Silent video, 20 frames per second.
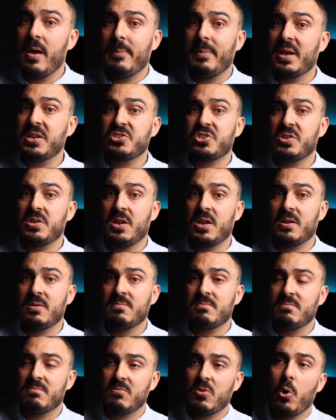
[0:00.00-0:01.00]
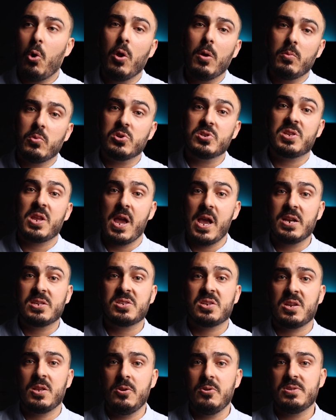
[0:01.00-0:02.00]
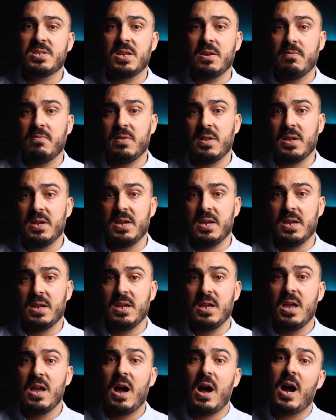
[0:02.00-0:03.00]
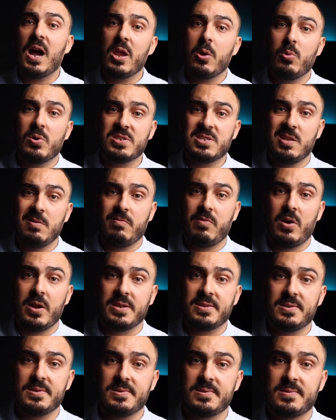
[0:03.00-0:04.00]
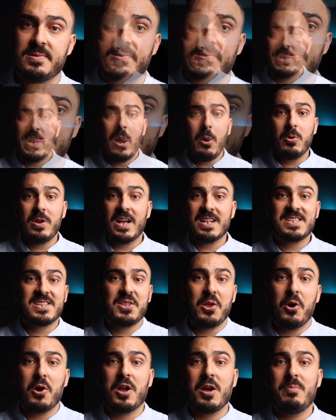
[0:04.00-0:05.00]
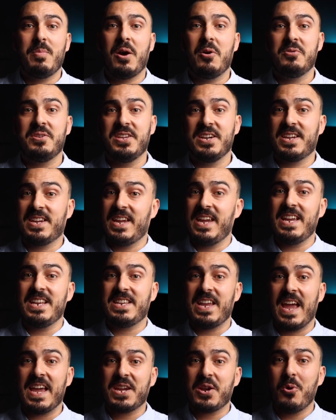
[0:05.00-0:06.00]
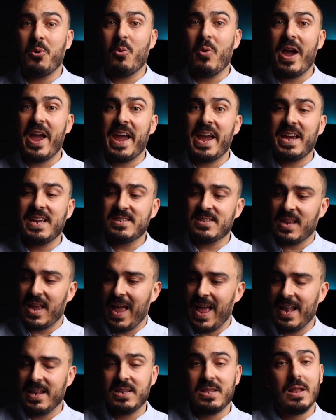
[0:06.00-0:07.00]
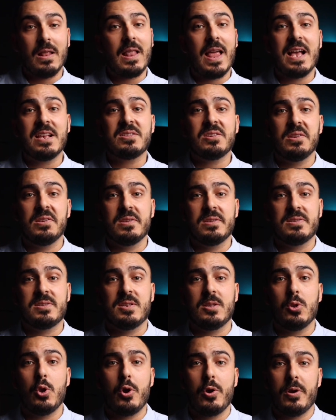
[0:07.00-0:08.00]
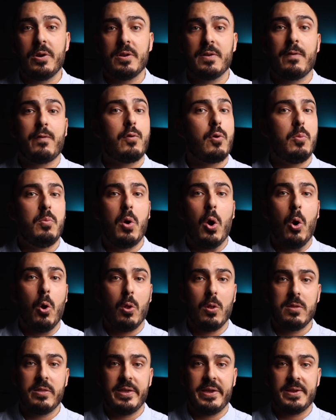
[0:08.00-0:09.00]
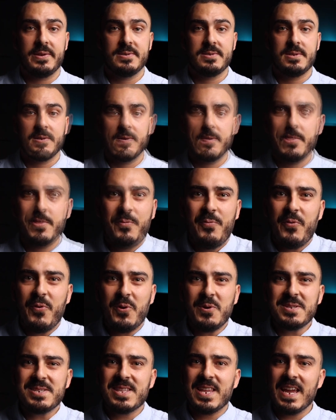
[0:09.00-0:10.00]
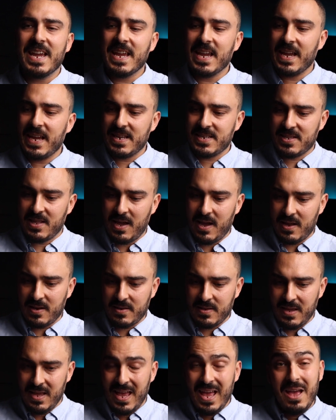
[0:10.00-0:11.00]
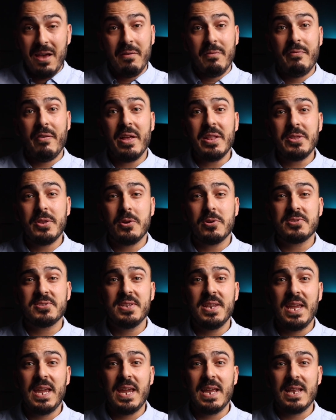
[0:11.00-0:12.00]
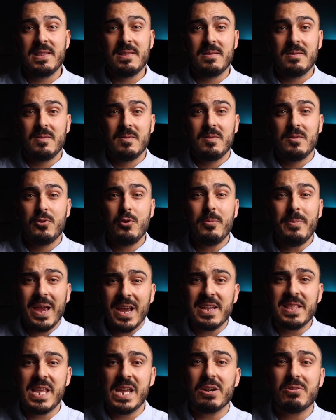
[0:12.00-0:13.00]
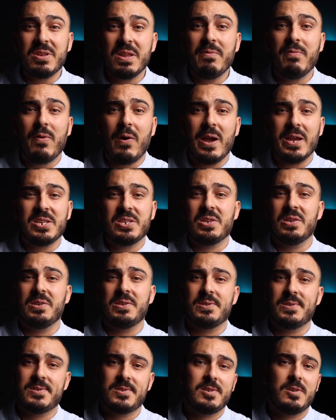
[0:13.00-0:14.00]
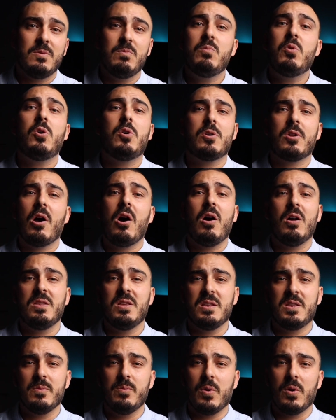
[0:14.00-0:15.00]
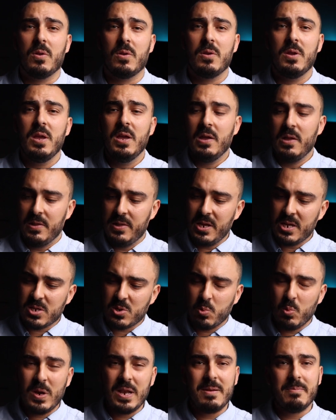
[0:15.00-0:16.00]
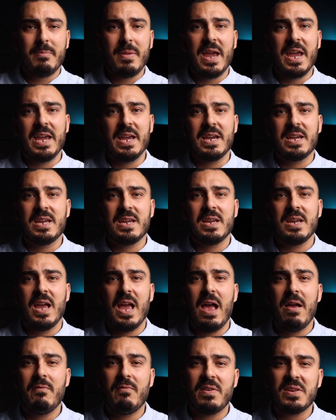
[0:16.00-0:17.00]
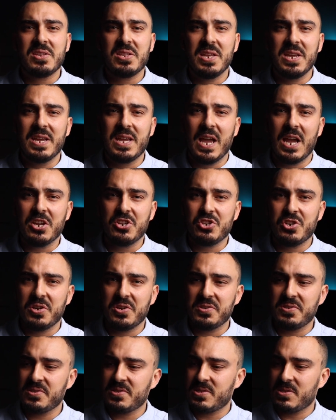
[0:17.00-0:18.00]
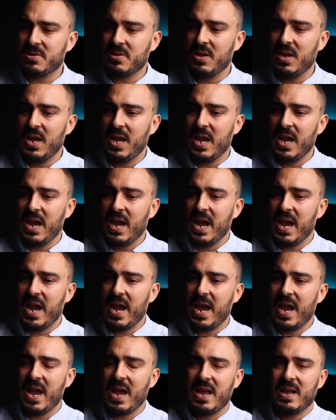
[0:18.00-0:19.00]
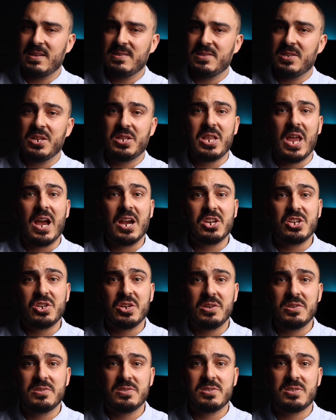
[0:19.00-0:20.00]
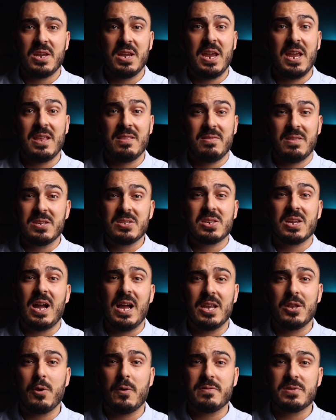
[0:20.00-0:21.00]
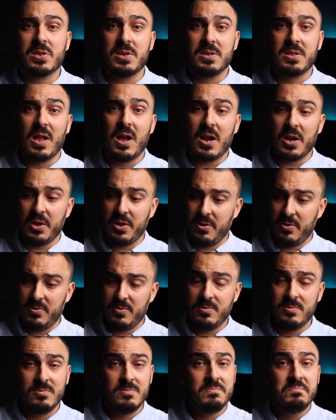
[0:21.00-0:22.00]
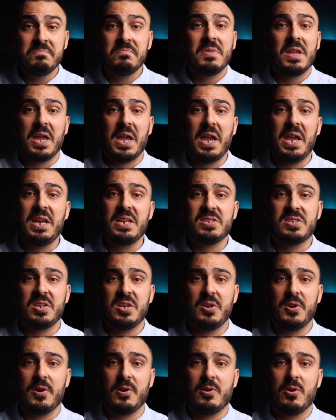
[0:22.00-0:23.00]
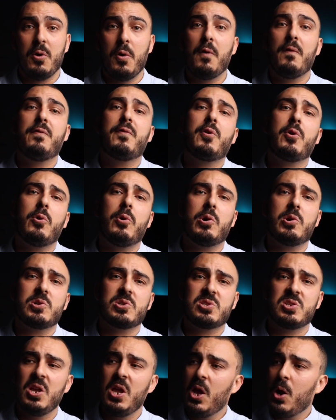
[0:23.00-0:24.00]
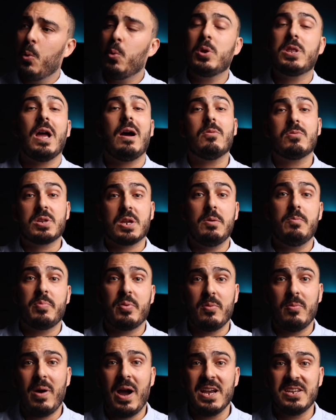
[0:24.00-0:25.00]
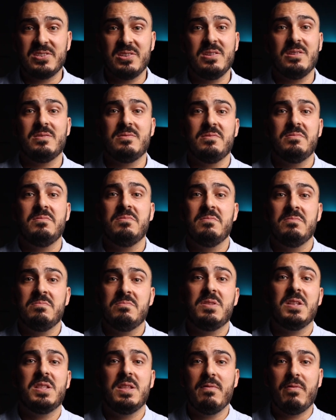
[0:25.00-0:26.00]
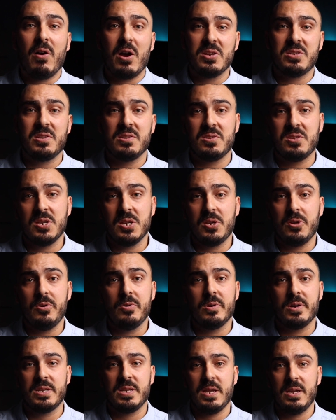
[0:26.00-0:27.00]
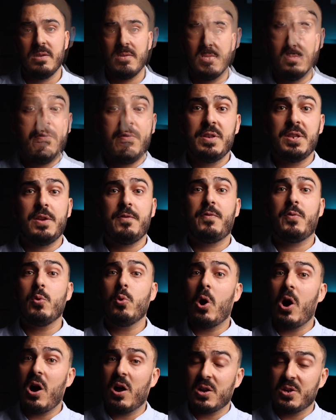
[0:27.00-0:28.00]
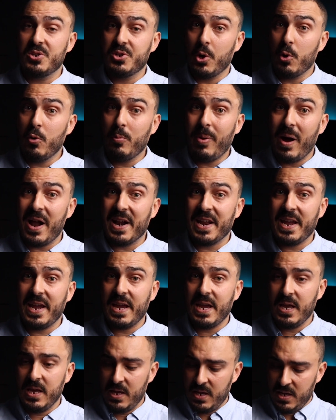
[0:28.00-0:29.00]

mentioning almost exclusively iOS devices. Now let's talk about the key takeaways and the lessons learned from all this. The first thing is that vendors need to make their devices more auditable. This will make investigations and detections in this kind of scenario easier, of course, without compromising the device's security. Even if you are nobody,